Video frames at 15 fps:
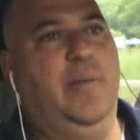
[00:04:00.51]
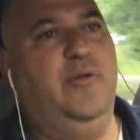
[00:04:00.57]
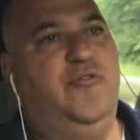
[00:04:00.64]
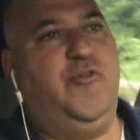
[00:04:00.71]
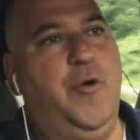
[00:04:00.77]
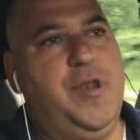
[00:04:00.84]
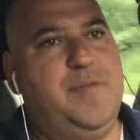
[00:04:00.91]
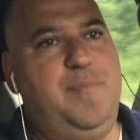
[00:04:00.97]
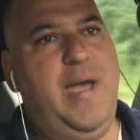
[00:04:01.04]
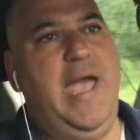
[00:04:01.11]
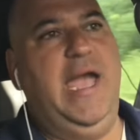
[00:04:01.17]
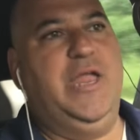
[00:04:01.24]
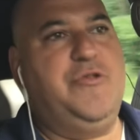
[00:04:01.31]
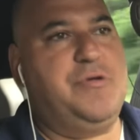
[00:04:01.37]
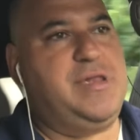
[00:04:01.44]
the first
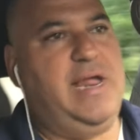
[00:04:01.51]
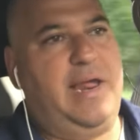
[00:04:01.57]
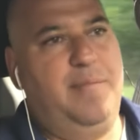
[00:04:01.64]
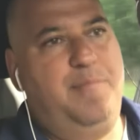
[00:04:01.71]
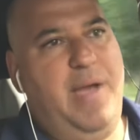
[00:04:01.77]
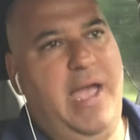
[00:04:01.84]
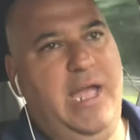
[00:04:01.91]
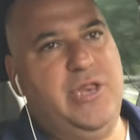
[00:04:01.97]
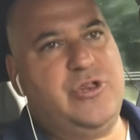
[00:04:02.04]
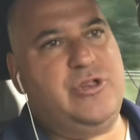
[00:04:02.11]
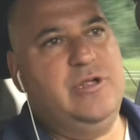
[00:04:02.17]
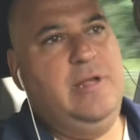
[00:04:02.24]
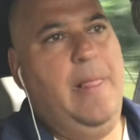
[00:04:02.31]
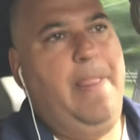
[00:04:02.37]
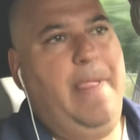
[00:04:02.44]
page or second page.
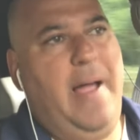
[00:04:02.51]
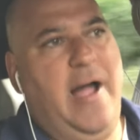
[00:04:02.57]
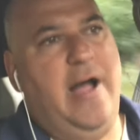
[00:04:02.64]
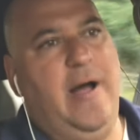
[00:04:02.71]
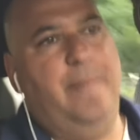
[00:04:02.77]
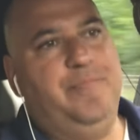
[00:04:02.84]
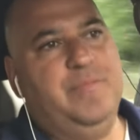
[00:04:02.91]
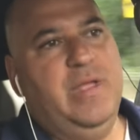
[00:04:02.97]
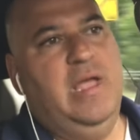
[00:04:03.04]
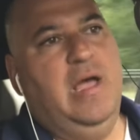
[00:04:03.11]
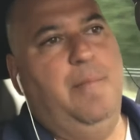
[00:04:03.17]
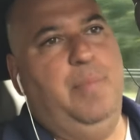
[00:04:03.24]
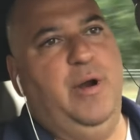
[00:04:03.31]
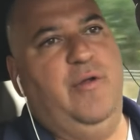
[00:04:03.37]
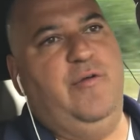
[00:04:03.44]

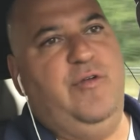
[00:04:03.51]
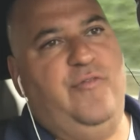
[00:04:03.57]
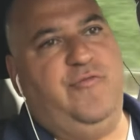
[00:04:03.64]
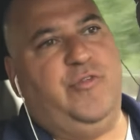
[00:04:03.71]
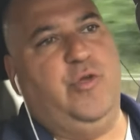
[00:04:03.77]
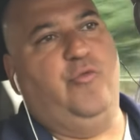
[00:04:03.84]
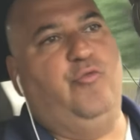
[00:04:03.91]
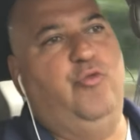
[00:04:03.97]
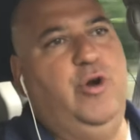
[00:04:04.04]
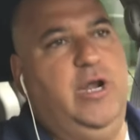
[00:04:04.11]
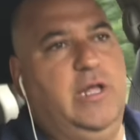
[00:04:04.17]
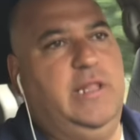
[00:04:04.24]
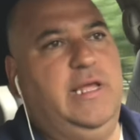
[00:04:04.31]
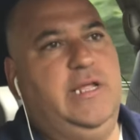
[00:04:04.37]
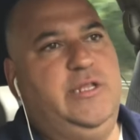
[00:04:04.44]
But to
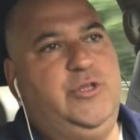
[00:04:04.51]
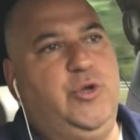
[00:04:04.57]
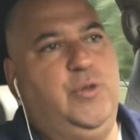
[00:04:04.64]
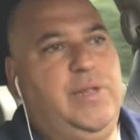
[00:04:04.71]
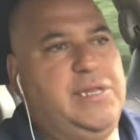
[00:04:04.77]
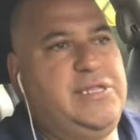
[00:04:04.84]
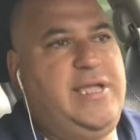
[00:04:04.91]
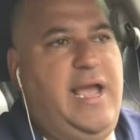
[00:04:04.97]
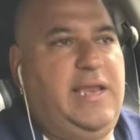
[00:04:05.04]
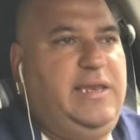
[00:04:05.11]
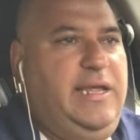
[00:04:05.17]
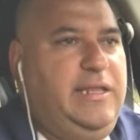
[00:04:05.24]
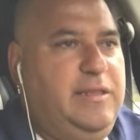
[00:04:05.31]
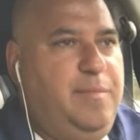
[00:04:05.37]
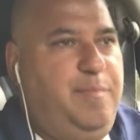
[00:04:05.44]
really do this
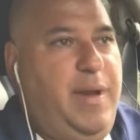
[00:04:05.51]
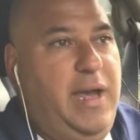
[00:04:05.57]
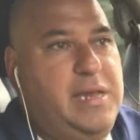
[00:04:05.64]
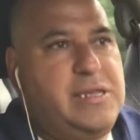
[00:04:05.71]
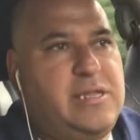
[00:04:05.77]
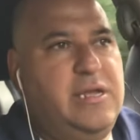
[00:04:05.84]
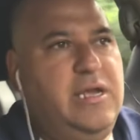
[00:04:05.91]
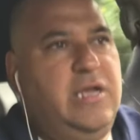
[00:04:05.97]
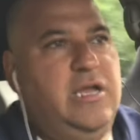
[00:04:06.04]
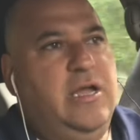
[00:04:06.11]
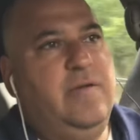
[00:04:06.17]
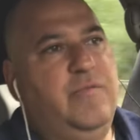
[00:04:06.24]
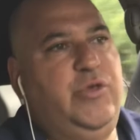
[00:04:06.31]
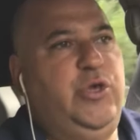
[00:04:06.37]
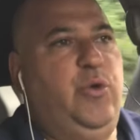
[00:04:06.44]
technique the best,
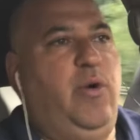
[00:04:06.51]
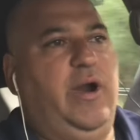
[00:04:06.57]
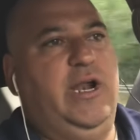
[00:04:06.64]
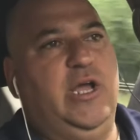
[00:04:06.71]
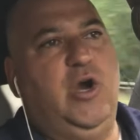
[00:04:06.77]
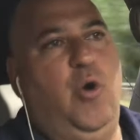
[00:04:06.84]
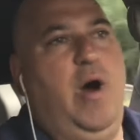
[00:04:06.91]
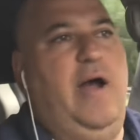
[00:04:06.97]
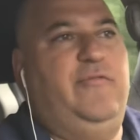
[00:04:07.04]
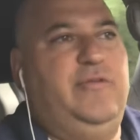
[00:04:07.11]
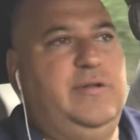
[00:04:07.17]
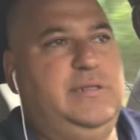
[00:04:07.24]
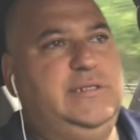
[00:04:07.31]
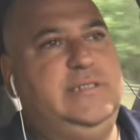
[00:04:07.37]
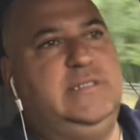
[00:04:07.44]
you want to go
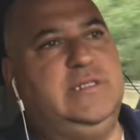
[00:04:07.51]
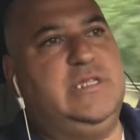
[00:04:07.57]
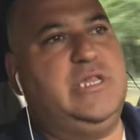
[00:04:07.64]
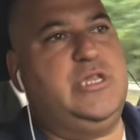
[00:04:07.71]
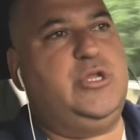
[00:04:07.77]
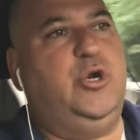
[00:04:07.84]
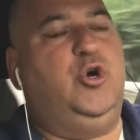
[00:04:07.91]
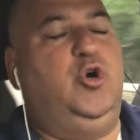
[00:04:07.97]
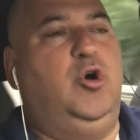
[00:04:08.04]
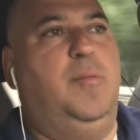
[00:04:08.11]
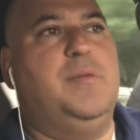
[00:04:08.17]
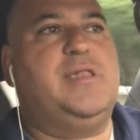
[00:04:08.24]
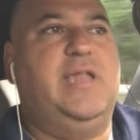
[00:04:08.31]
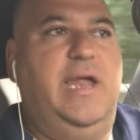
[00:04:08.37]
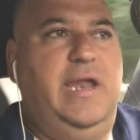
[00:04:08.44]
after
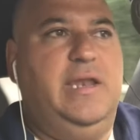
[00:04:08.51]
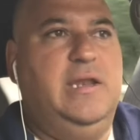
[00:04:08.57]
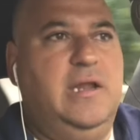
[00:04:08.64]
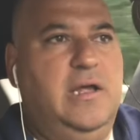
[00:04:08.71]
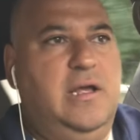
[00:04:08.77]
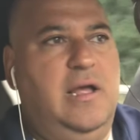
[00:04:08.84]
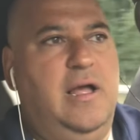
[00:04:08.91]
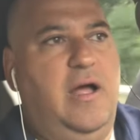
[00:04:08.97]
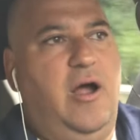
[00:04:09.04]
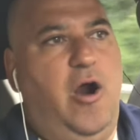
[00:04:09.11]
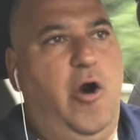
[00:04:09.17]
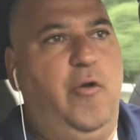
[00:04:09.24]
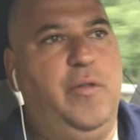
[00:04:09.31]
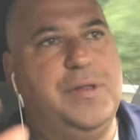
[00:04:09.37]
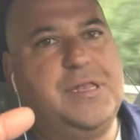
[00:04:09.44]
terms that
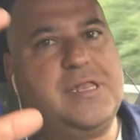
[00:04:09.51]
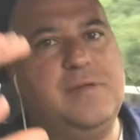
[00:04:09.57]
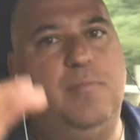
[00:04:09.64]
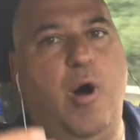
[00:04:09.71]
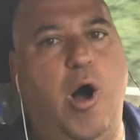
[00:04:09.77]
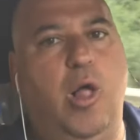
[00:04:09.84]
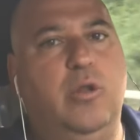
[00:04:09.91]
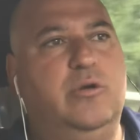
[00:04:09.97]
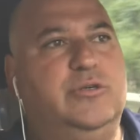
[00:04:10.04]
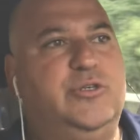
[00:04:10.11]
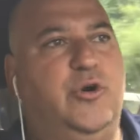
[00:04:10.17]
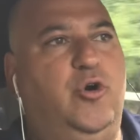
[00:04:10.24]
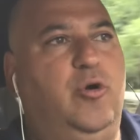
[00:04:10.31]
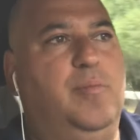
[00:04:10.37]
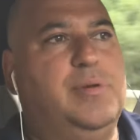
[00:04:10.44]
are the smaller
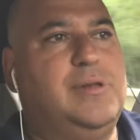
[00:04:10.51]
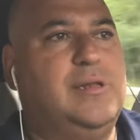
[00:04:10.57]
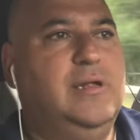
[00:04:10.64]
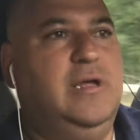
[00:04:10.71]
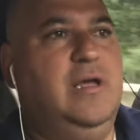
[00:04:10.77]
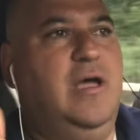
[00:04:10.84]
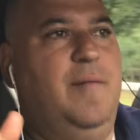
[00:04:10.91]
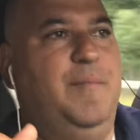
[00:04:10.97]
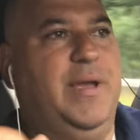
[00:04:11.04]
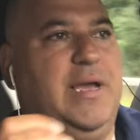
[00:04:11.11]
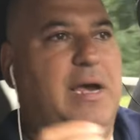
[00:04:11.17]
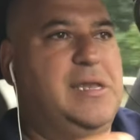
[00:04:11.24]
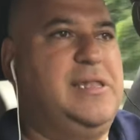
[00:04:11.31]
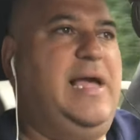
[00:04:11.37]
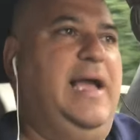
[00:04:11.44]
terms,
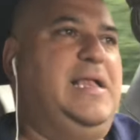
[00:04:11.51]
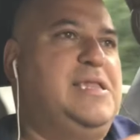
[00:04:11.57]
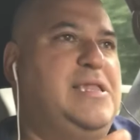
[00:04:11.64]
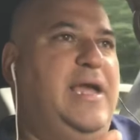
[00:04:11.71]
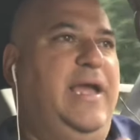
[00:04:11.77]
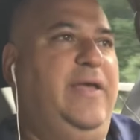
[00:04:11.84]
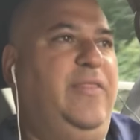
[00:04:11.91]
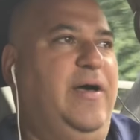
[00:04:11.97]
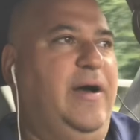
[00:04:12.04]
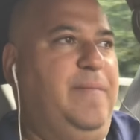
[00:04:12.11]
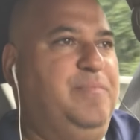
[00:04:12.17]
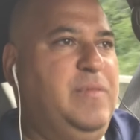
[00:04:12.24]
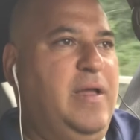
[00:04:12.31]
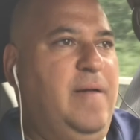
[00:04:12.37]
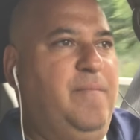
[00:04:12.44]
because like say
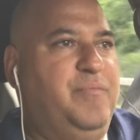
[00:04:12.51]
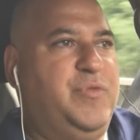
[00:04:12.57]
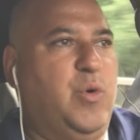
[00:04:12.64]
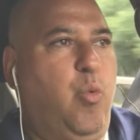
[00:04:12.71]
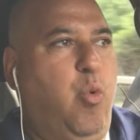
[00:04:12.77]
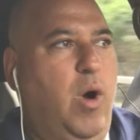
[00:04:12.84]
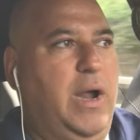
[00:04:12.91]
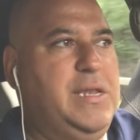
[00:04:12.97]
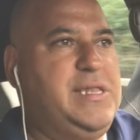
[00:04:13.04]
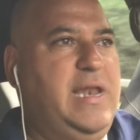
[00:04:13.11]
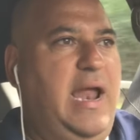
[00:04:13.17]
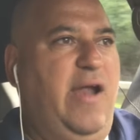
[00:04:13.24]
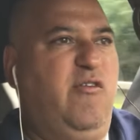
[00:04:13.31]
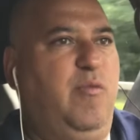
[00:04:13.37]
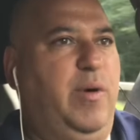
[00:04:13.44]
the ones
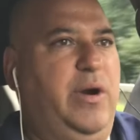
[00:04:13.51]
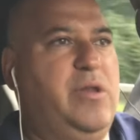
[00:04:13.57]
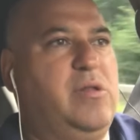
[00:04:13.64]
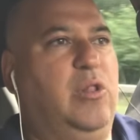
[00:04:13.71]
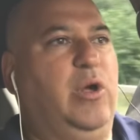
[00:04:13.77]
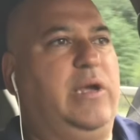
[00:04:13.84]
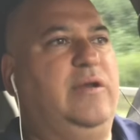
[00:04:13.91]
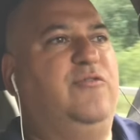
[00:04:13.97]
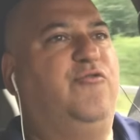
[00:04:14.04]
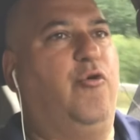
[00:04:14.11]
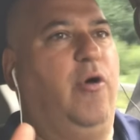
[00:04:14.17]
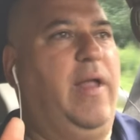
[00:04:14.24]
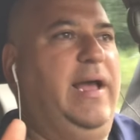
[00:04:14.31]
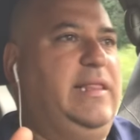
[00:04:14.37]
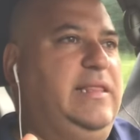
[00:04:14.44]
that everybody's looking
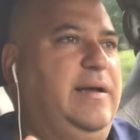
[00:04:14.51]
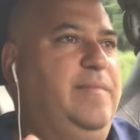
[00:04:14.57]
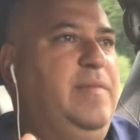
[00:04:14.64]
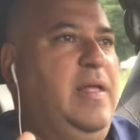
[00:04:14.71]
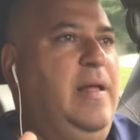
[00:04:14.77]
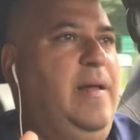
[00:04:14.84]
for, like the